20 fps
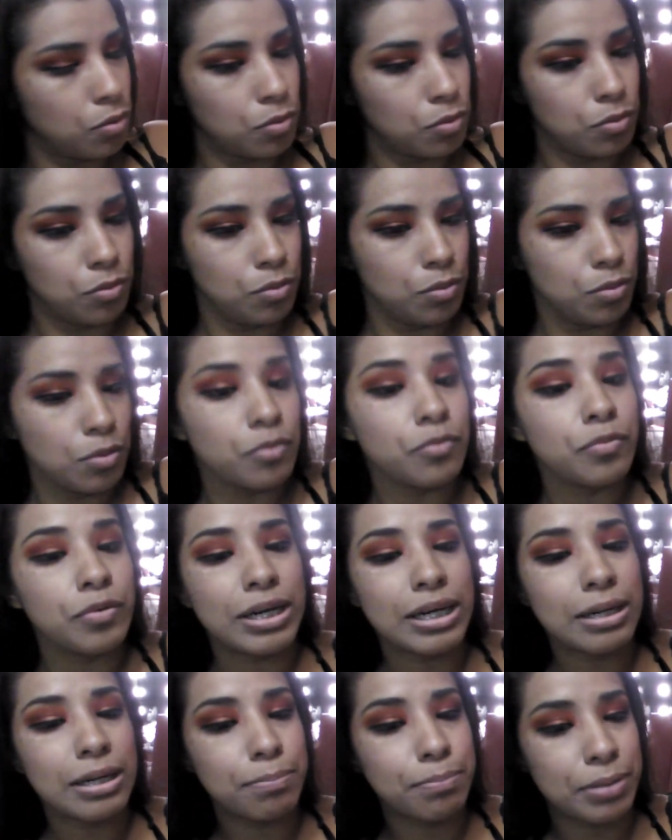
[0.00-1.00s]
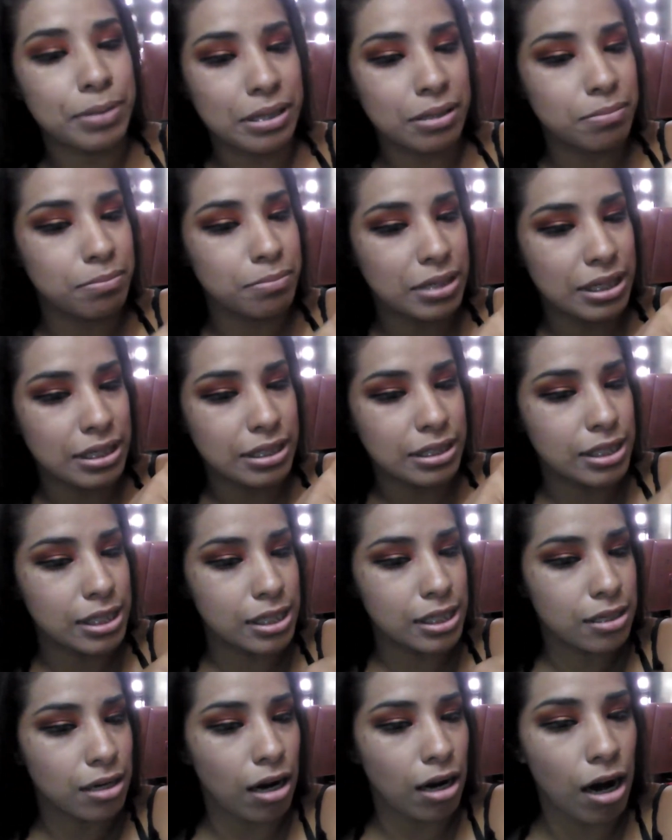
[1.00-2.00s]
Ooh, really
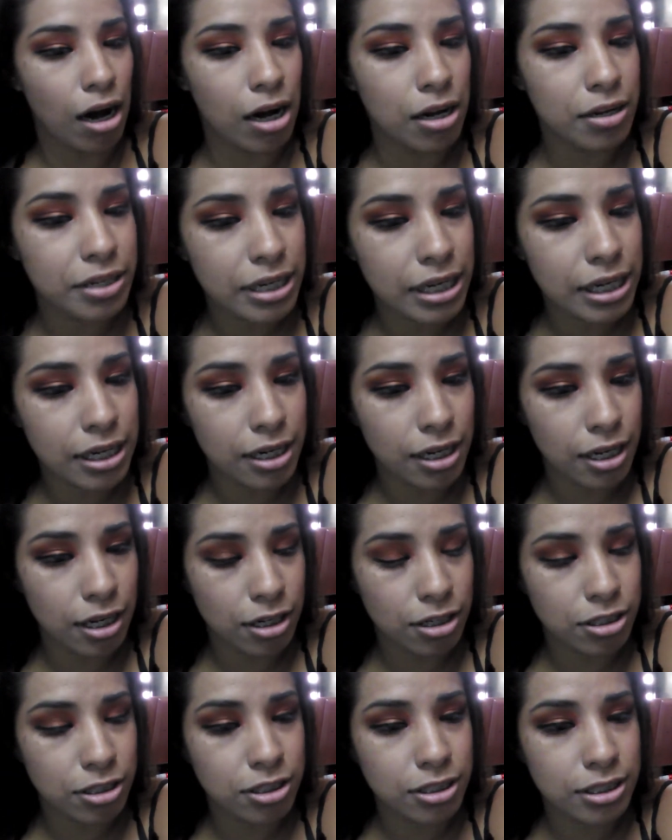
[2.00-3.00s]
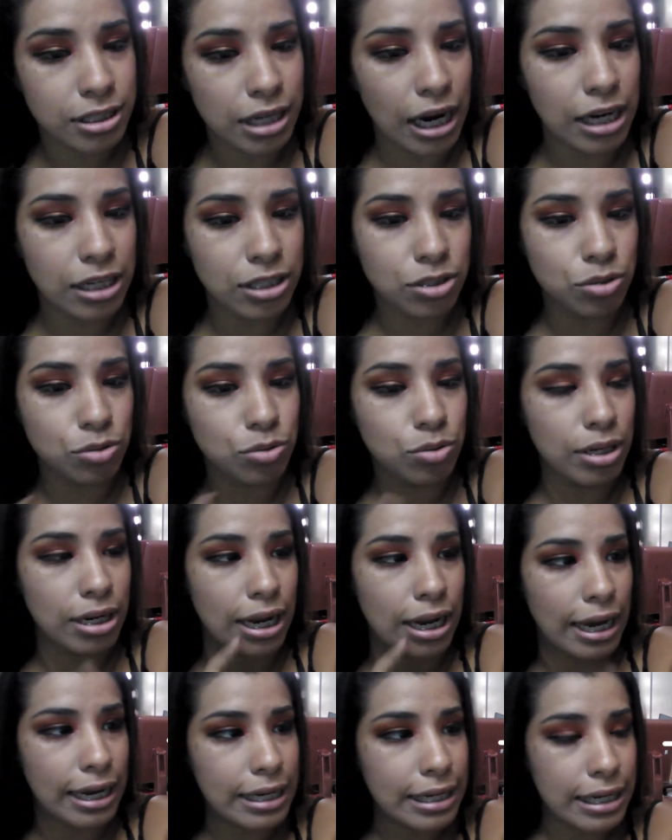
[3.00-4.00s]
pigmented on the colors. I do
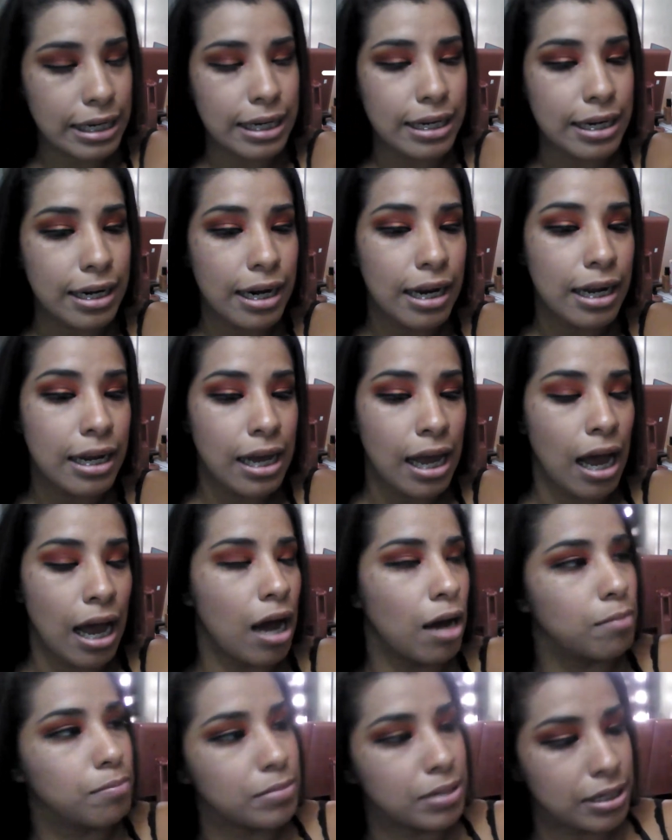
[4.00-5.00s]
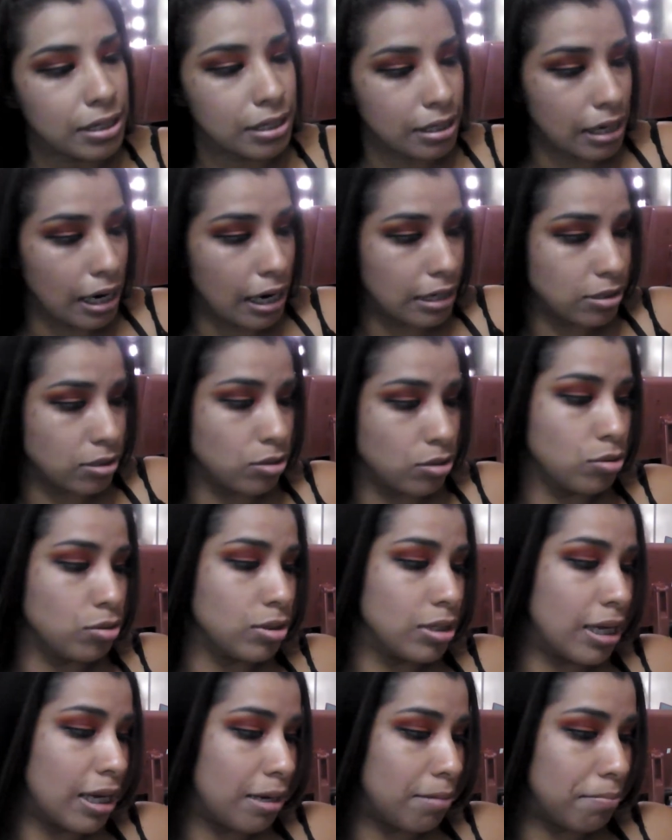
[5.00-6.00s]
like it. I mean, I do
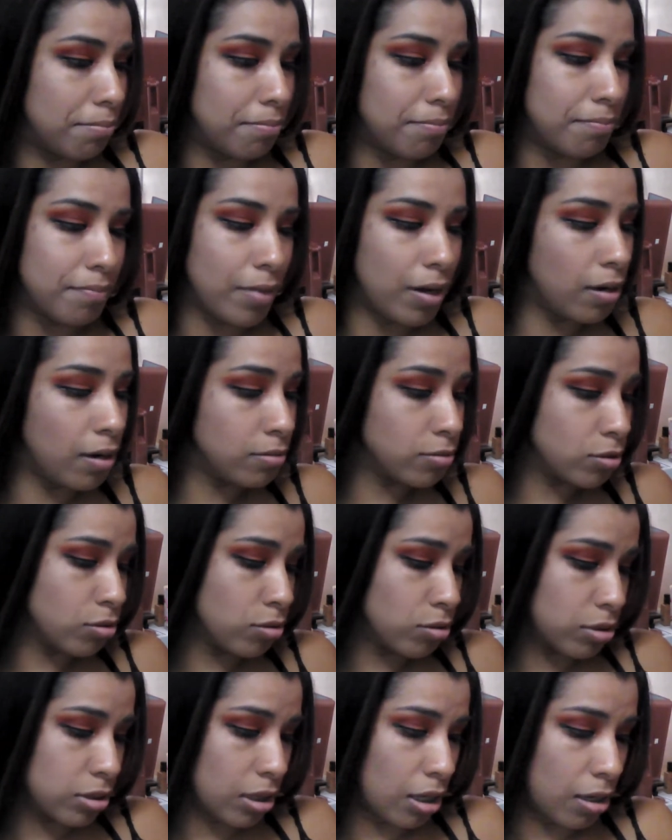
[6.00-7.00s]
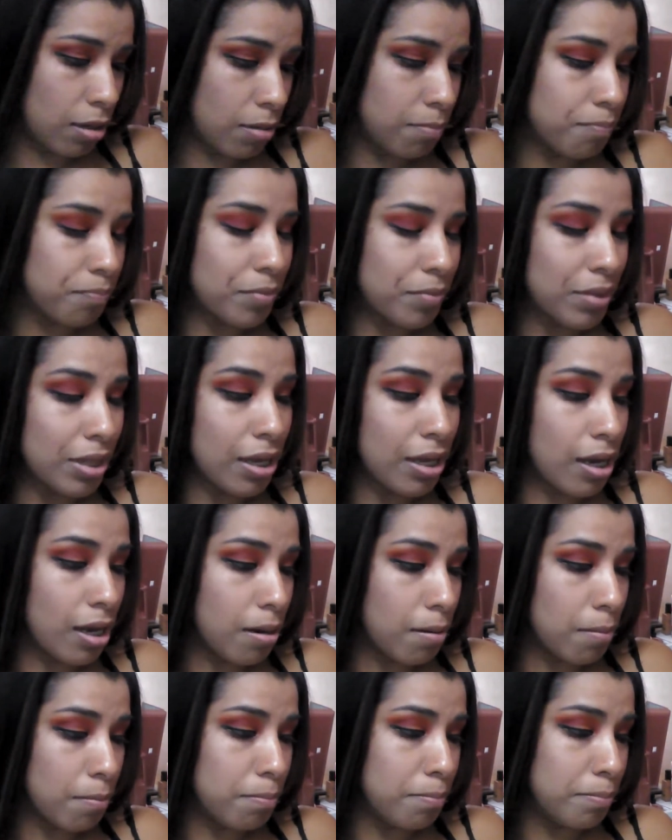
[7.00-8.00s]
can um, do some
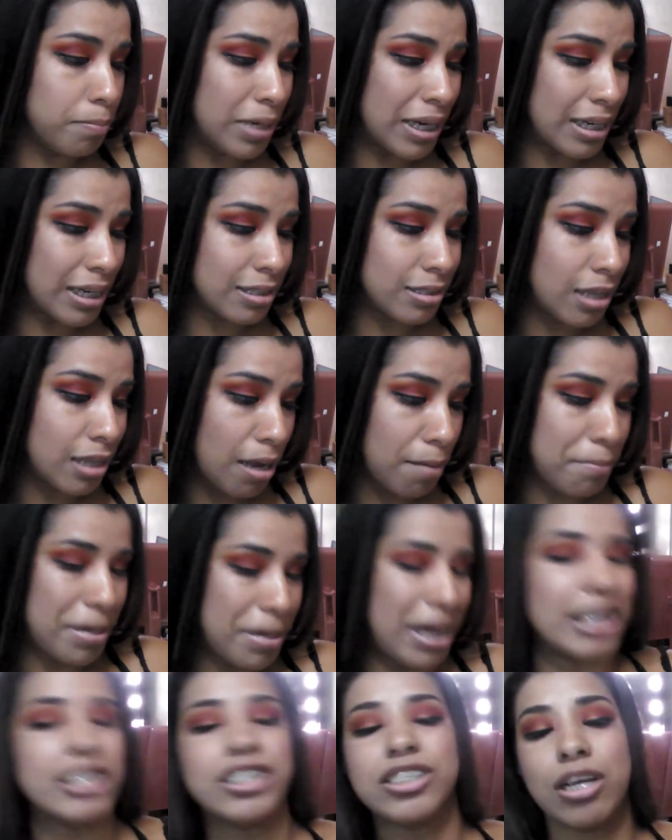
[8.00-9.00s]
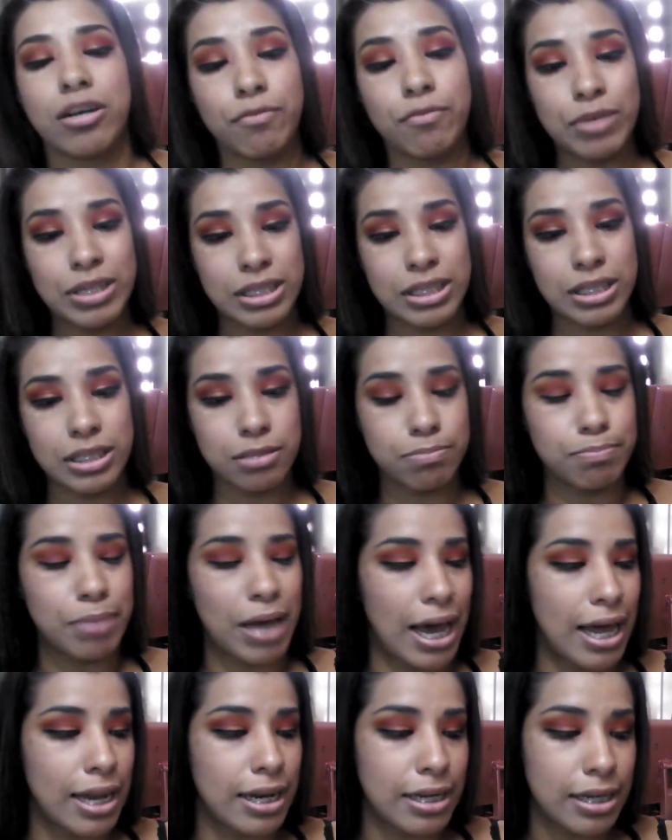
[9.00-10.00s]
mix and match with this
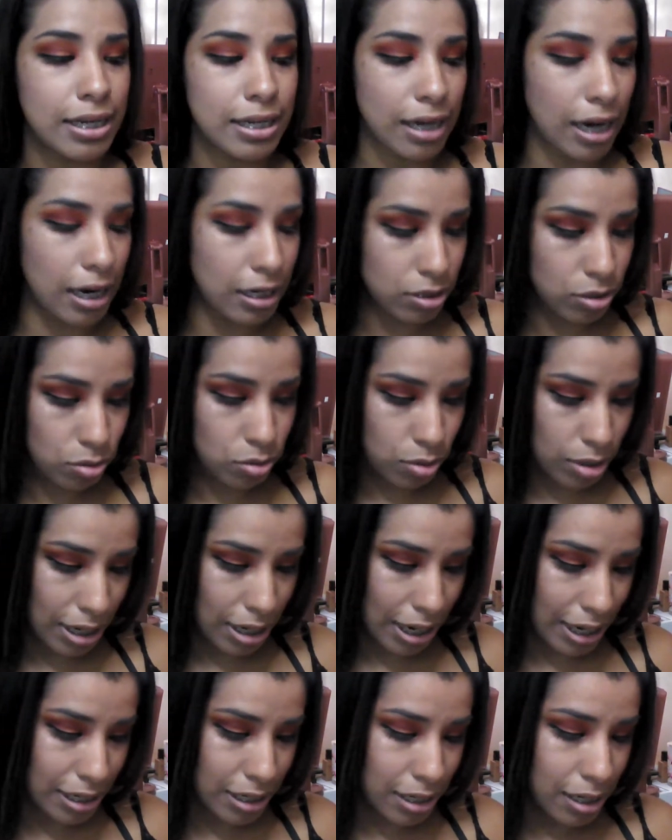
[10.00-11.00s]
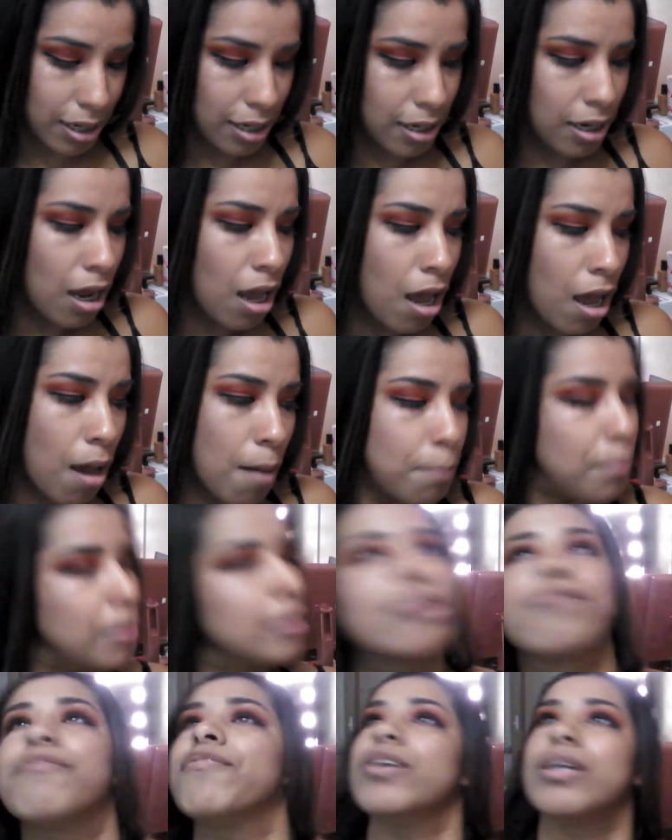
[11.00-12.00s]
palette i do like it but
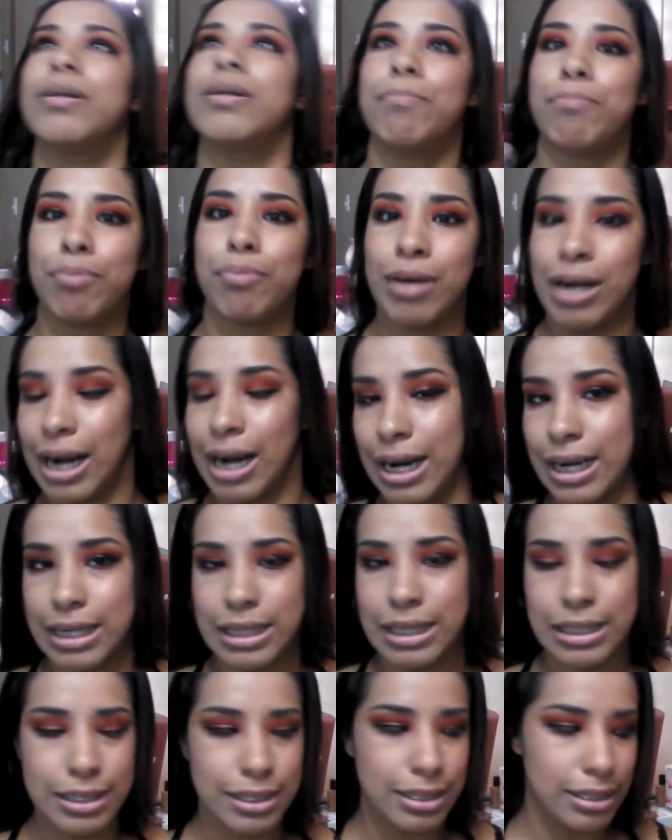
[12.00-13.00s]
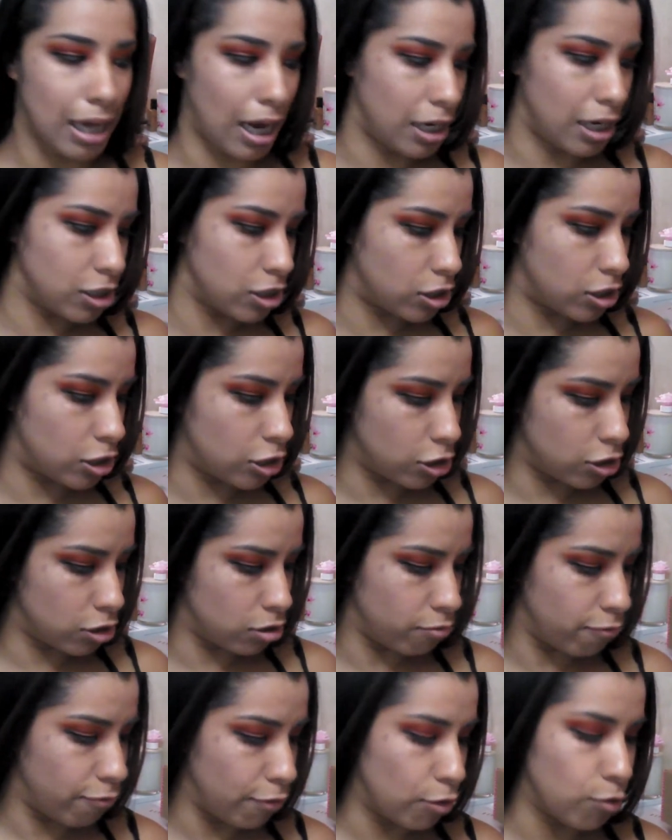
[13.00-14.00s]
for the price i just
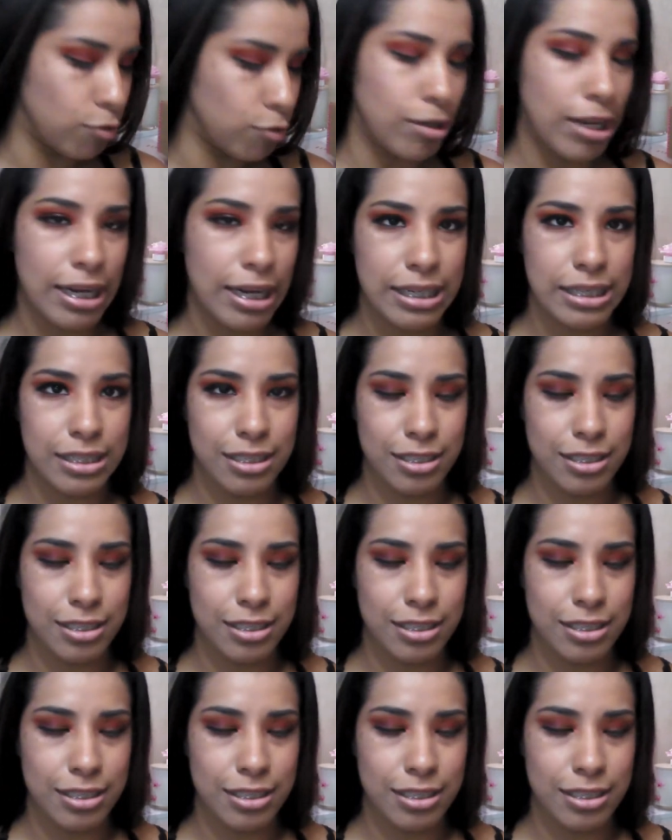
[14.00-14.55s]
feel like